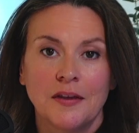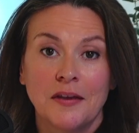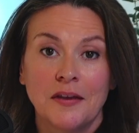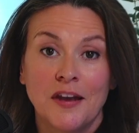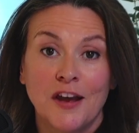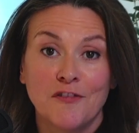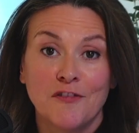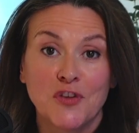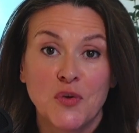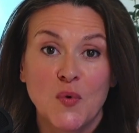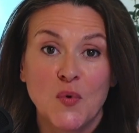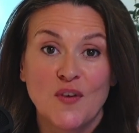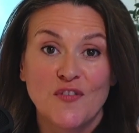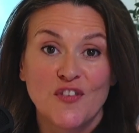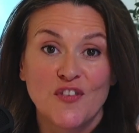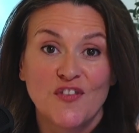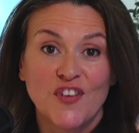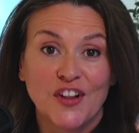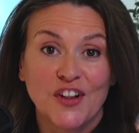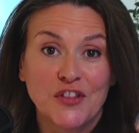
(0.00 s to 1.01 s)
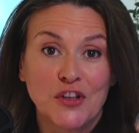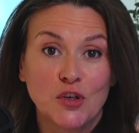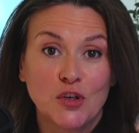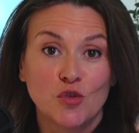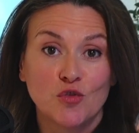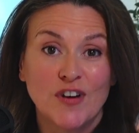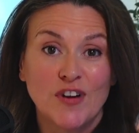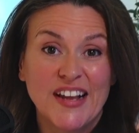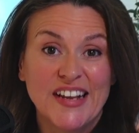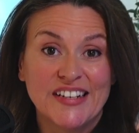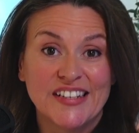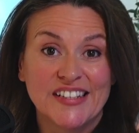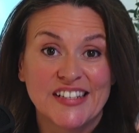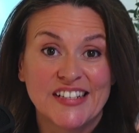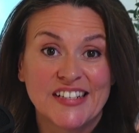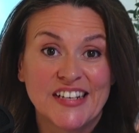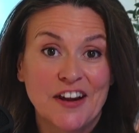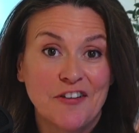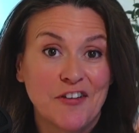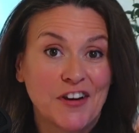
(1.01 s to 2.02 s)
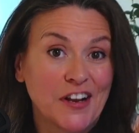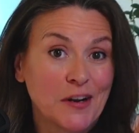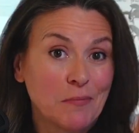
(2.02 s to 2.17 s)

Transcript: Have you ever felt the dread at staring at a